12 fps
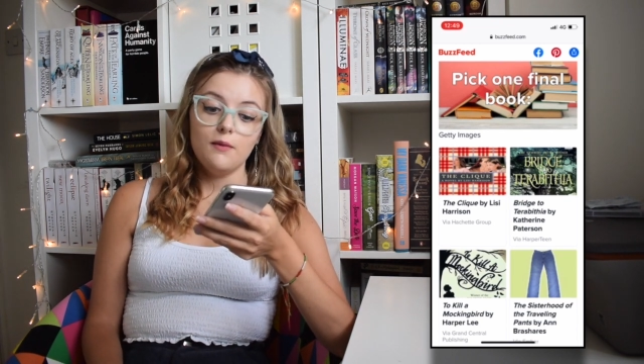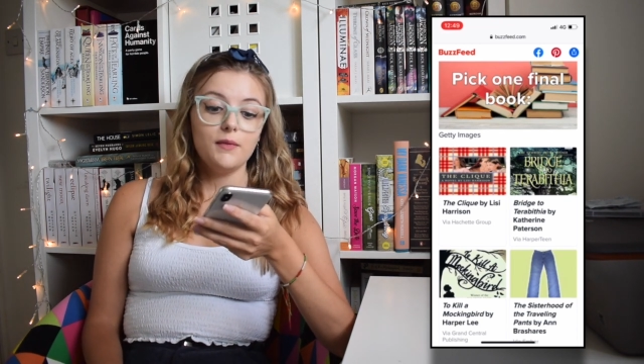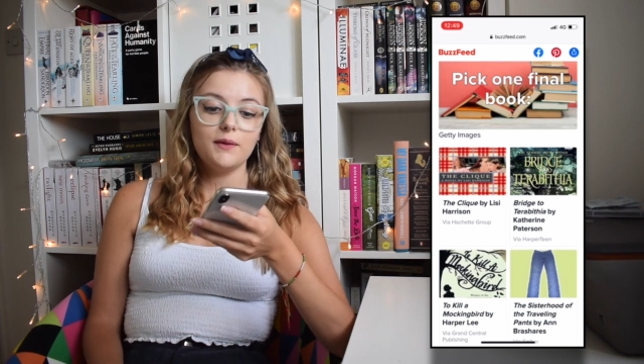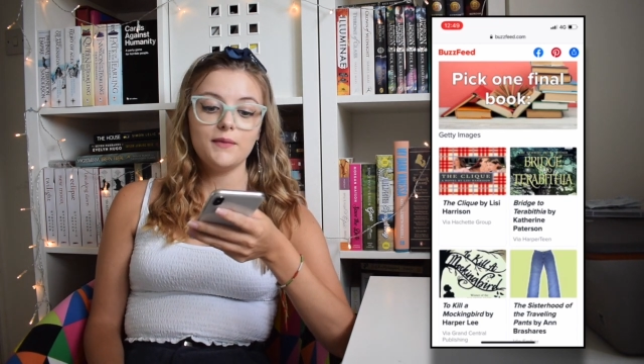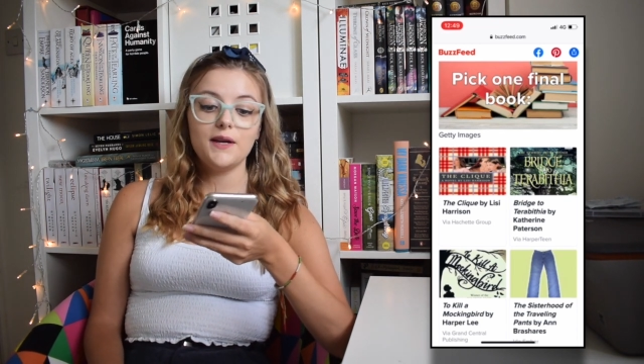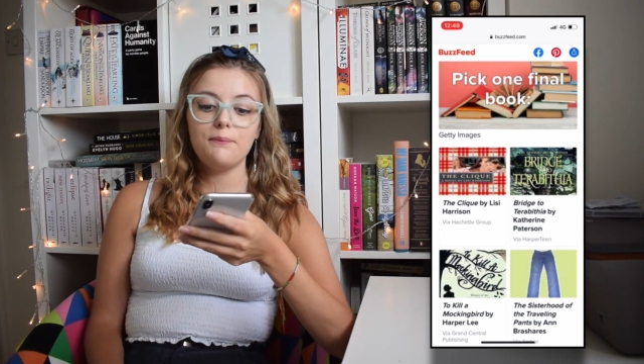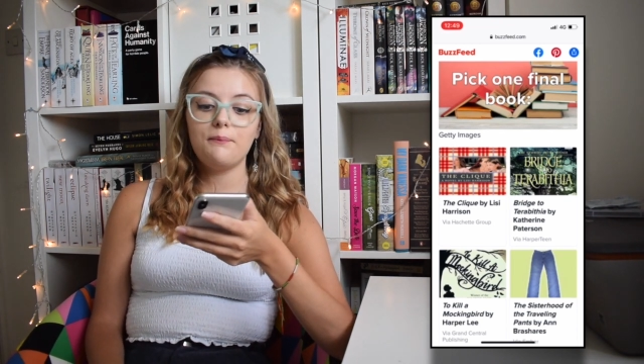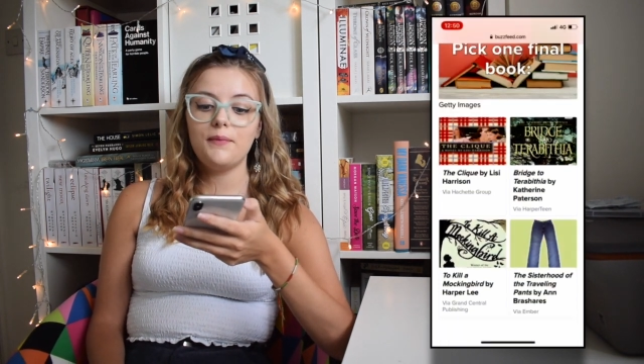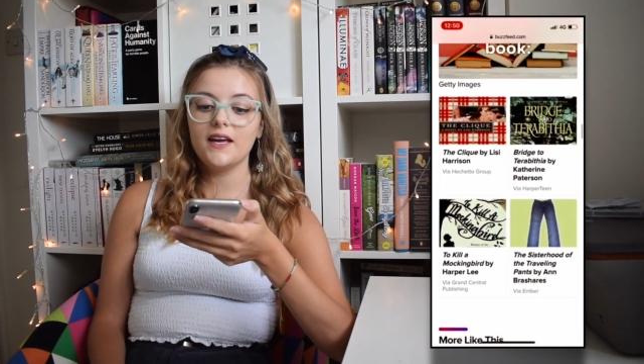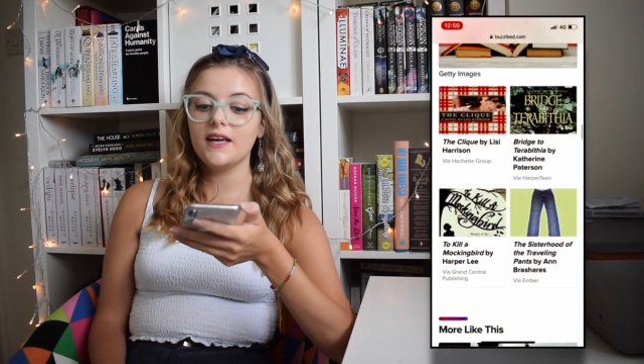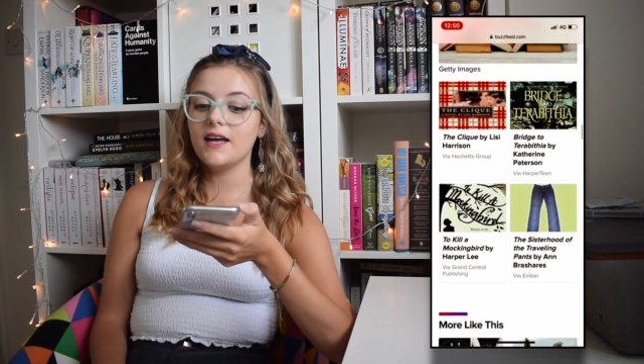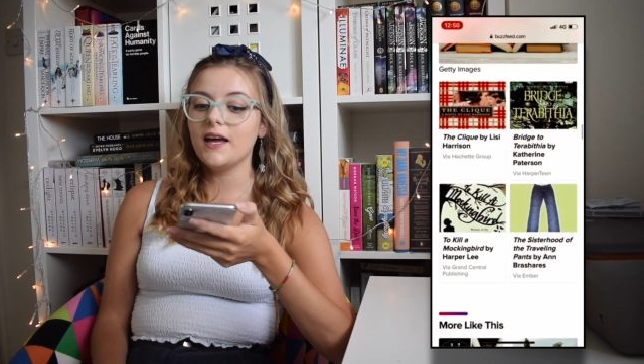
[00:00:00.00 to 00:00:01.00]
I'm gonna
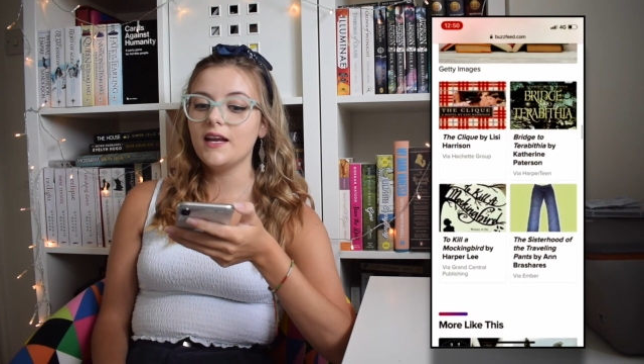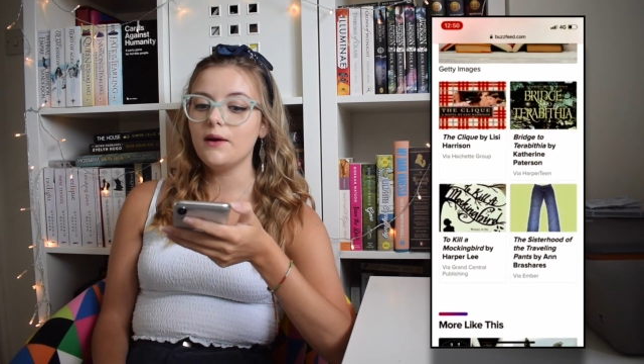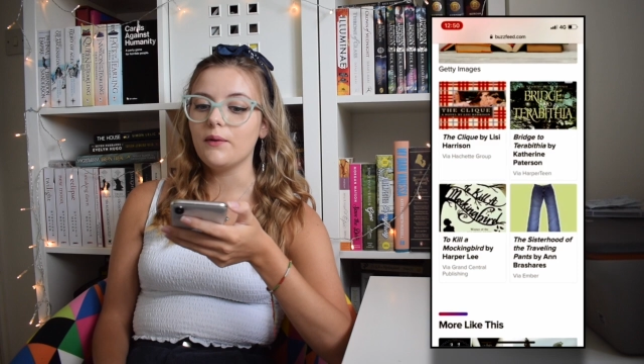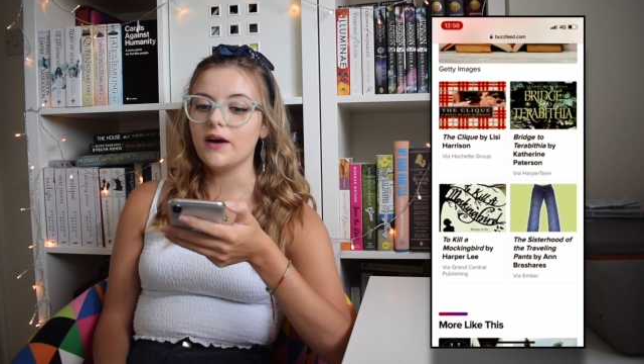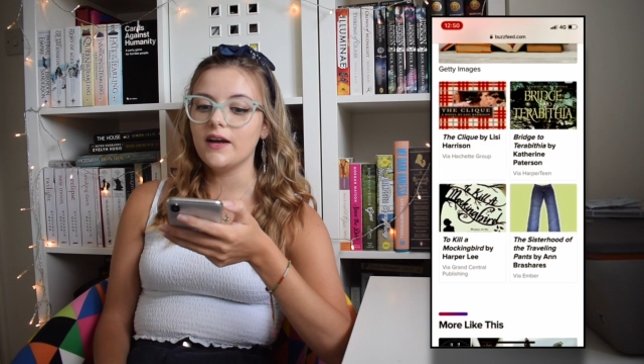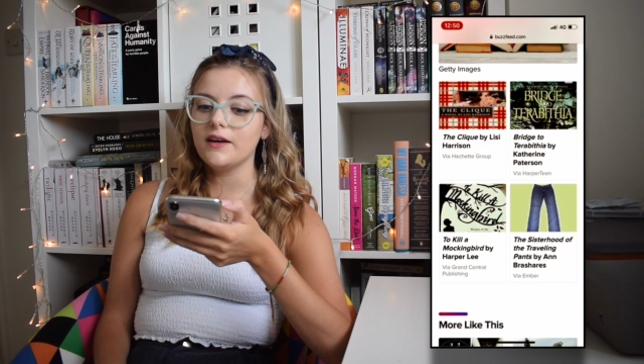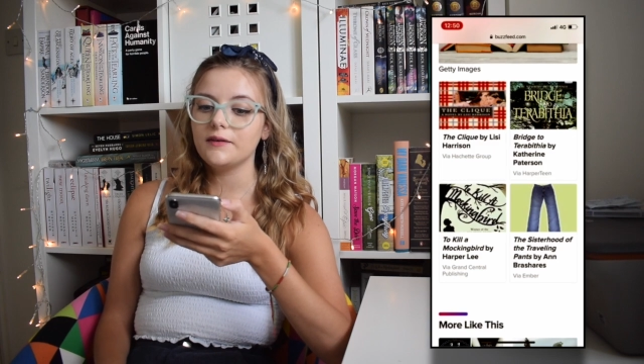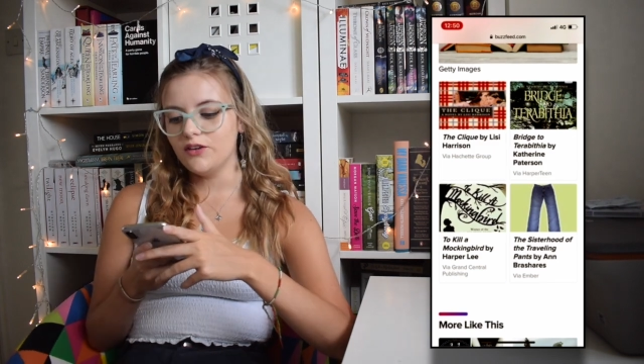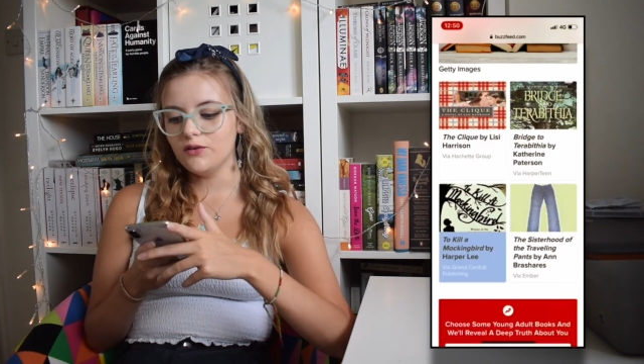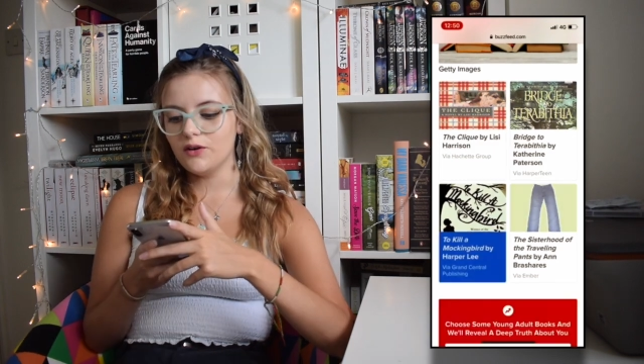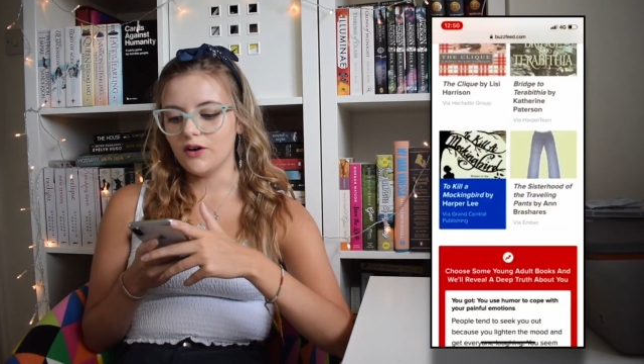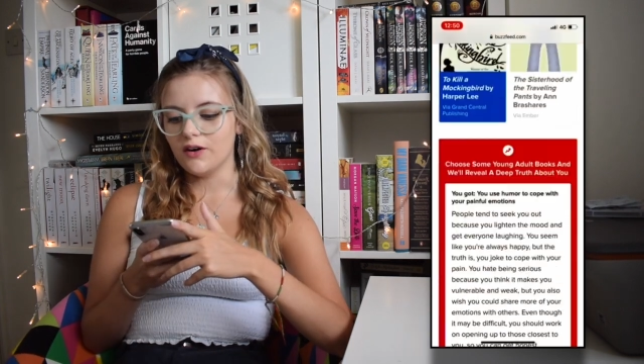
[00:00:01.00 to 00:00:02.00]
pick it anyway. You